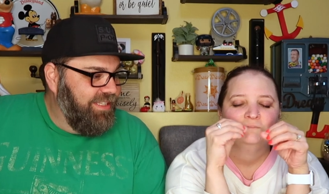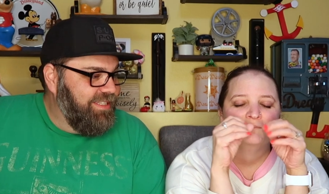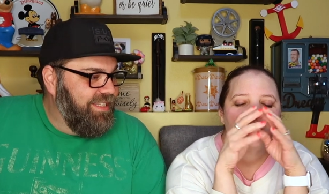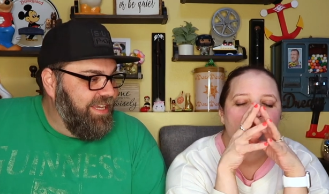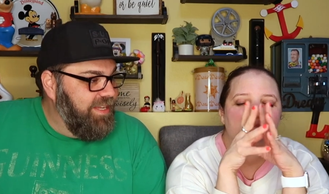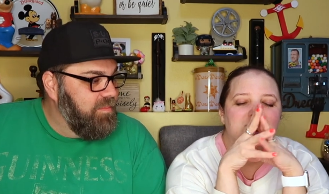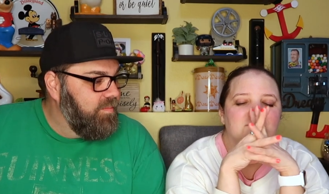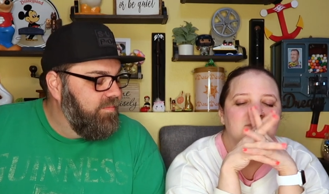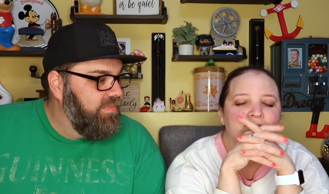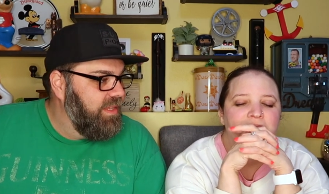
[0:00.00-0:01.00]
Speaker 1: Let's see.
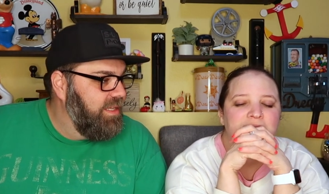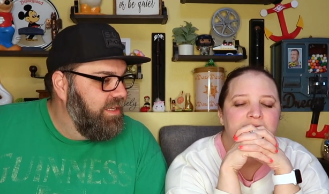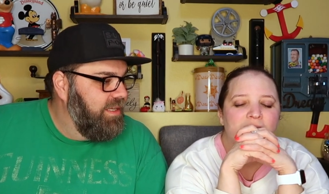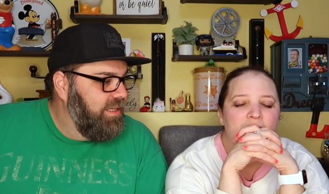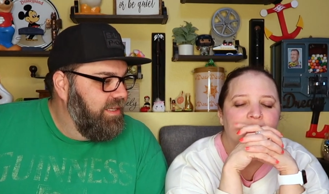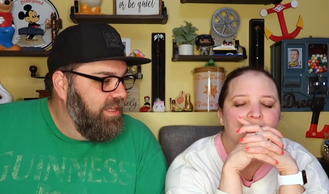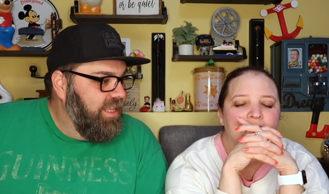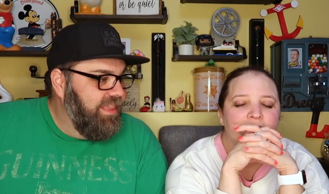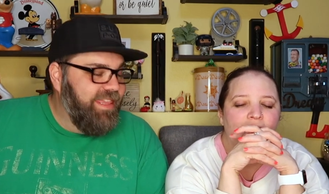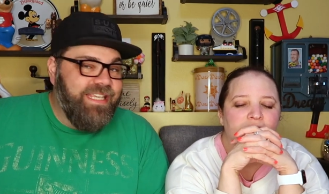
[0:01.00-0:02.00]

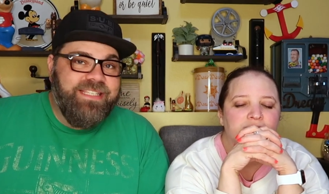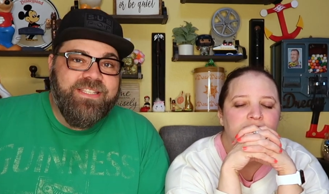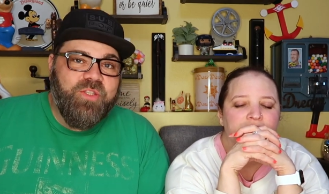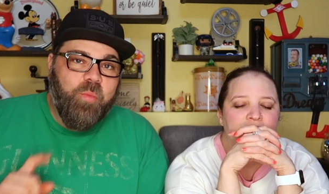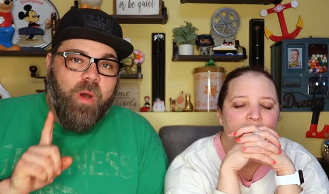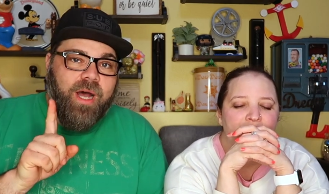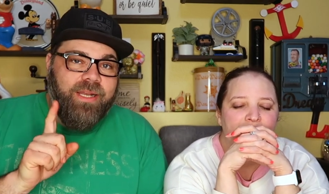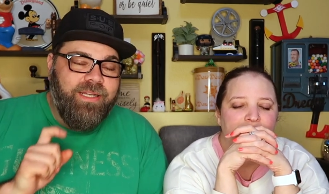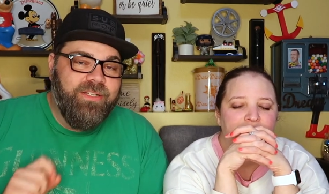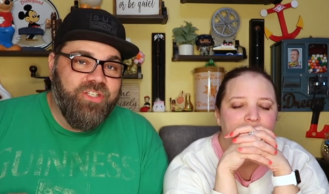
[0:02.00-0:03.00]
This is the
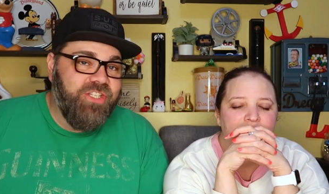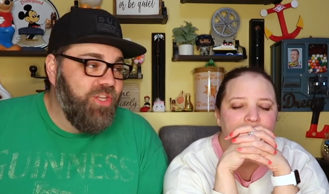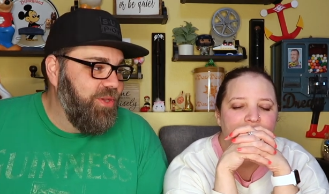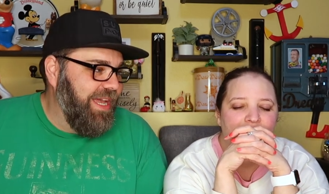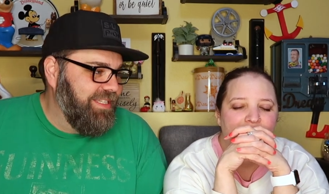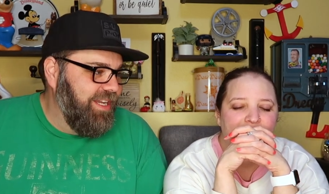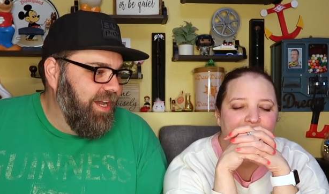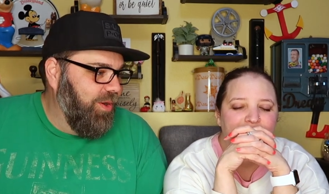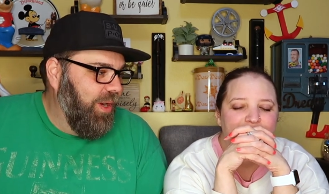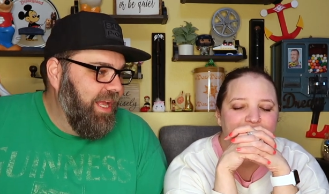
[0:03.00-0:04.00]
one, just so you guys
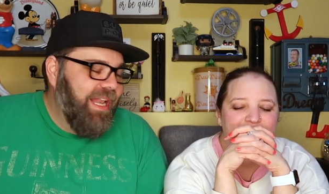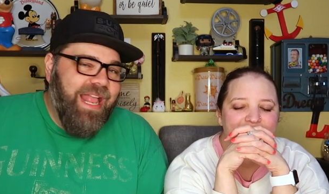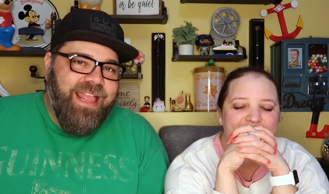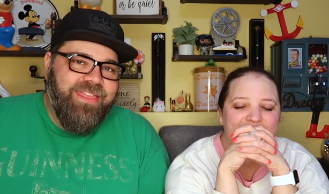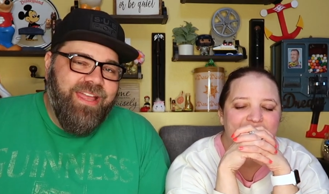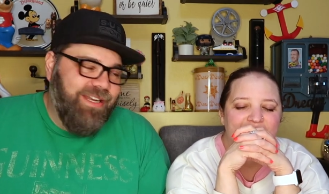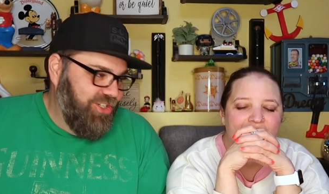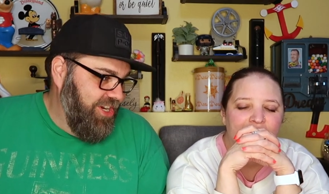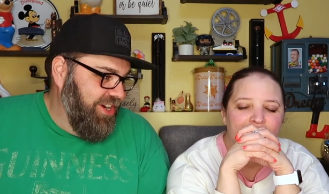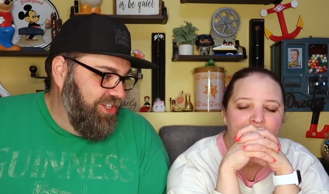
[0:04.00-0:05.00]
know, and
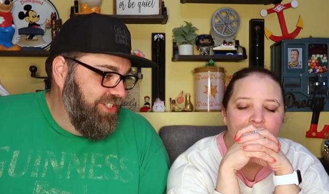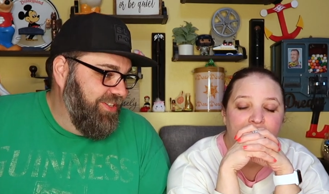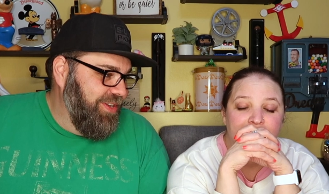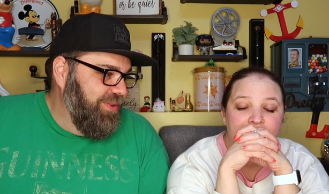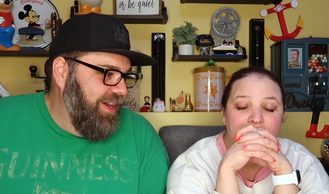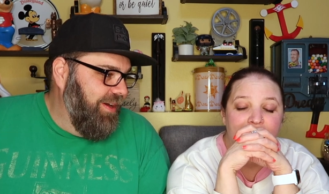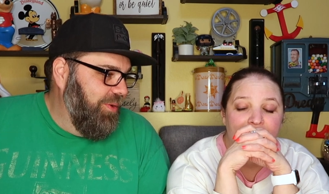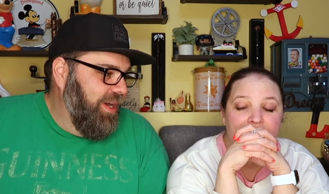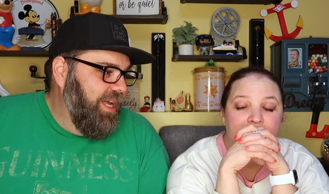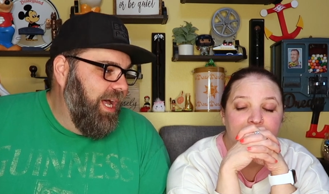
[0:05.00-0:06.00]
Sherri, just so you
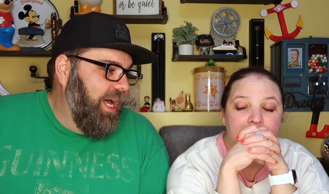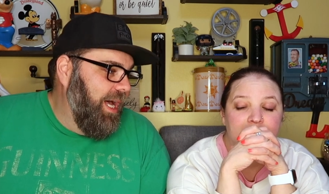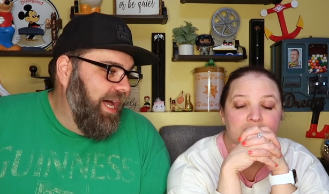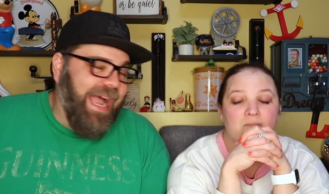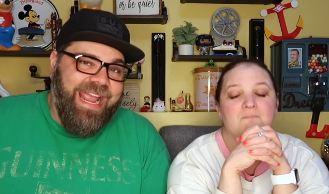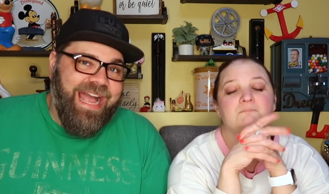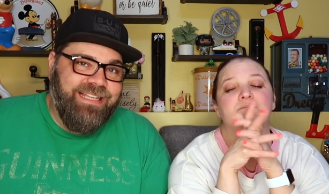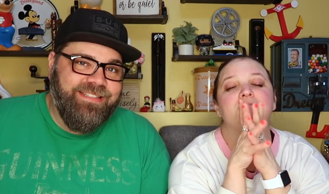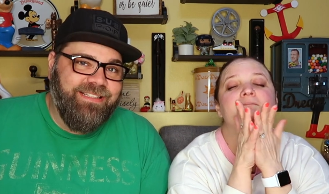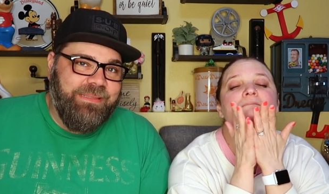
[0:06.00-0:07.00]
know, uh, I
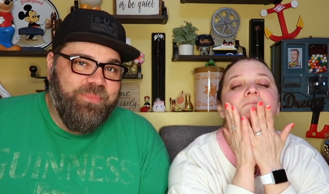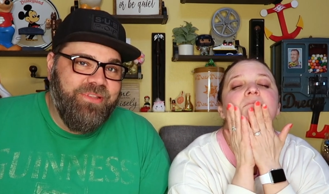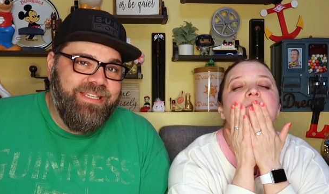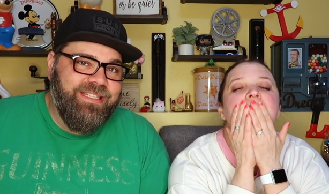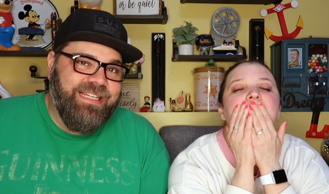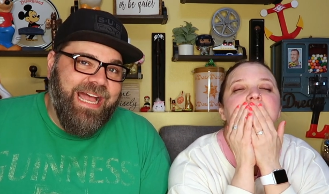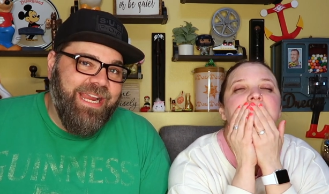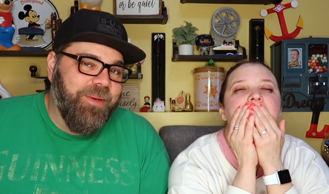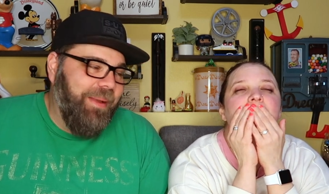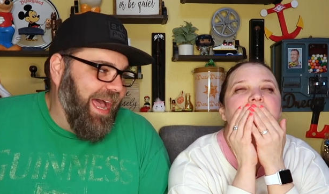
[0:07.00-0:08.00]
accidentally put the
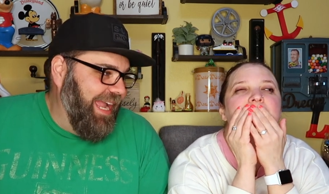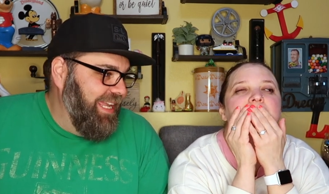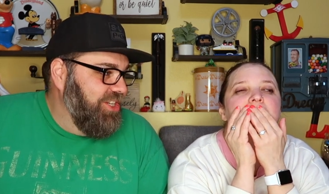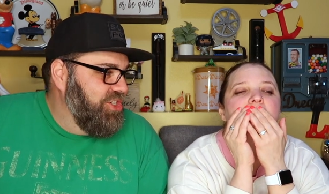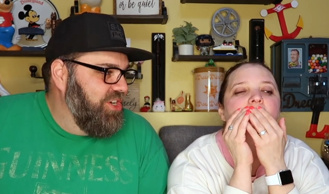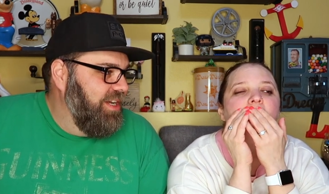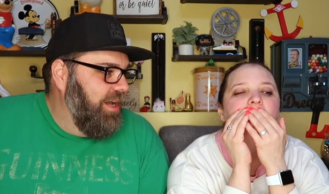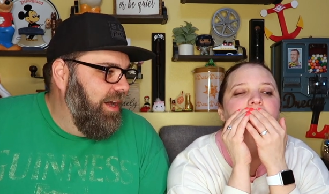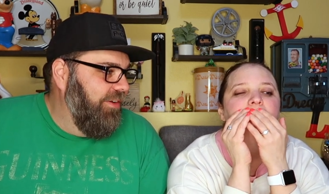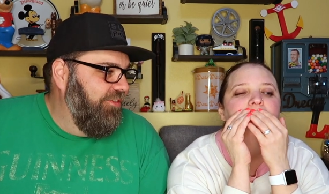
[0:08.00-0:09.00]
entire package
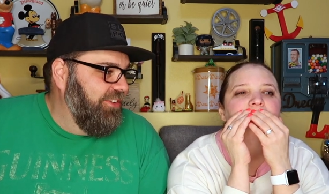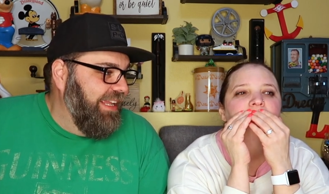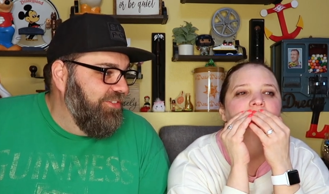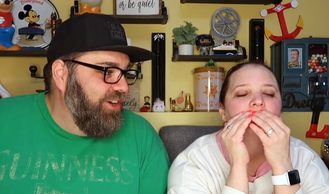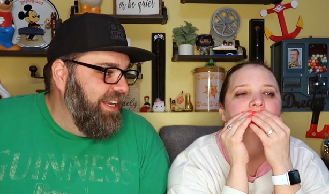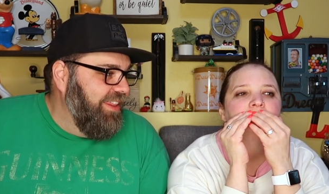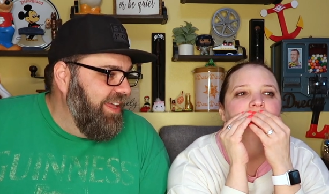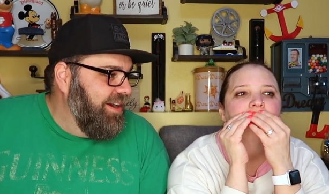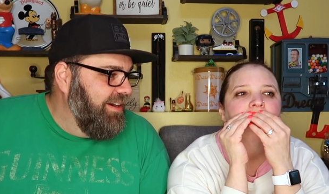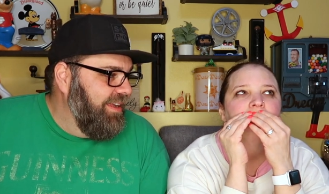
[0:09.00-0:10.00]
of flavoring in
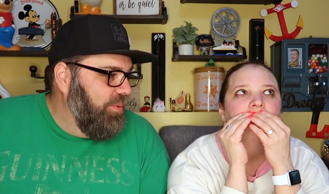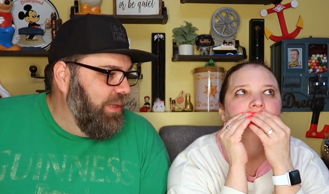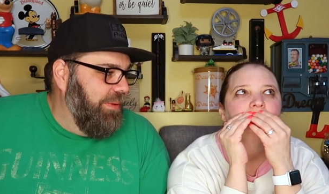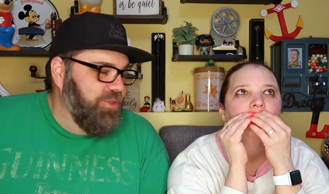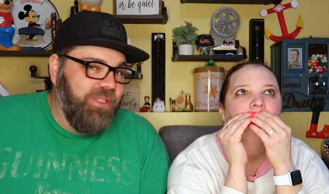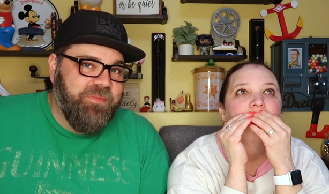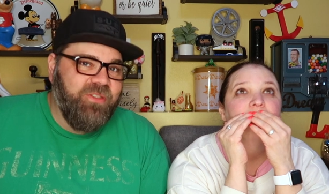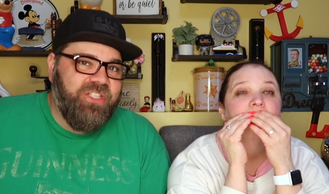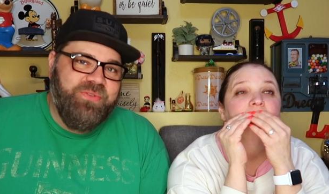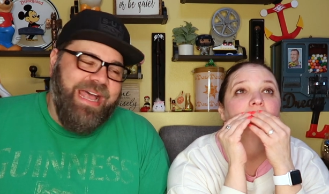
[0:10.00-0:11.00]
there when I was only
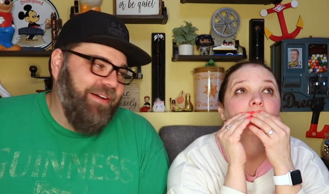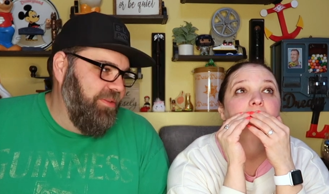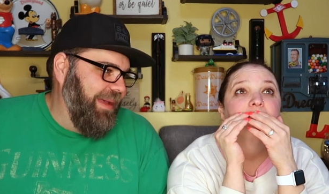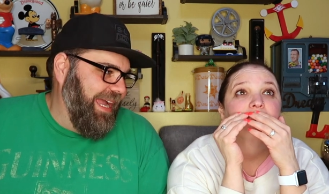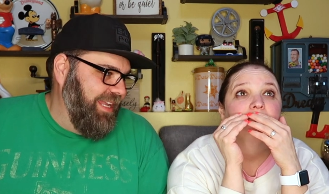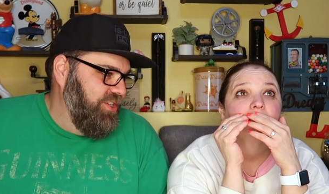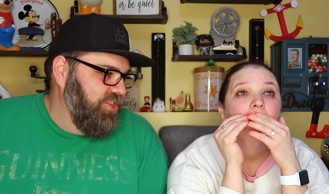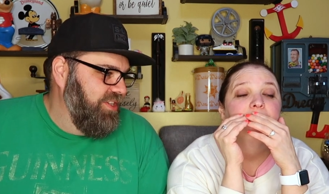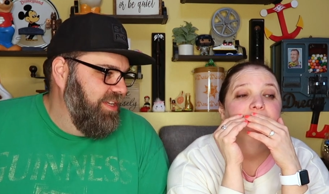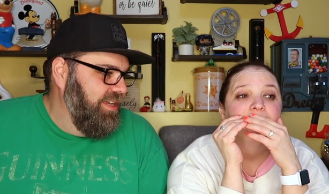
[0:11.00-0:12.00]
supposed to use half the
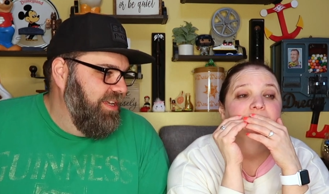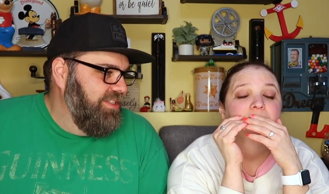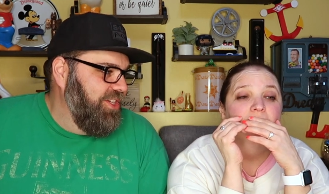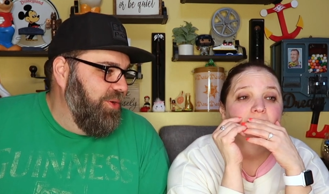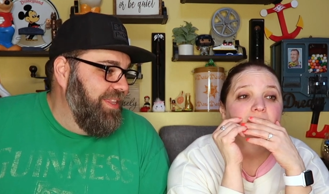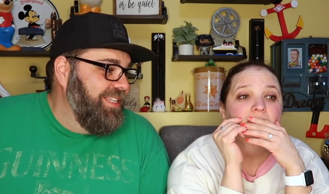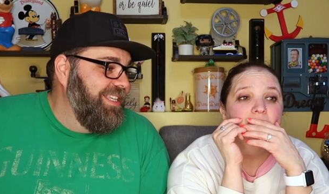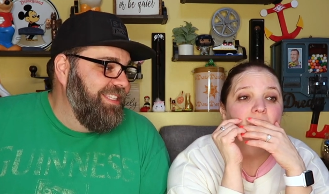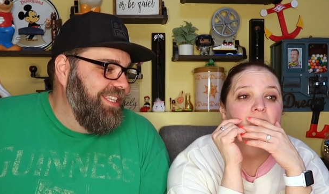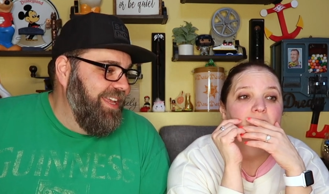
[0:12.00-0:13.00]
package. So
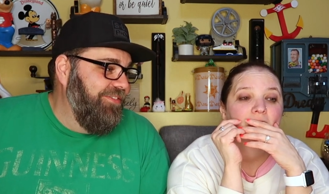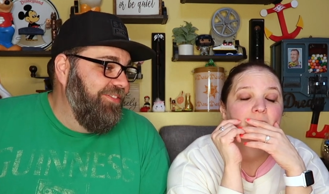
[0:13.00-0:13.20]
this is the... If,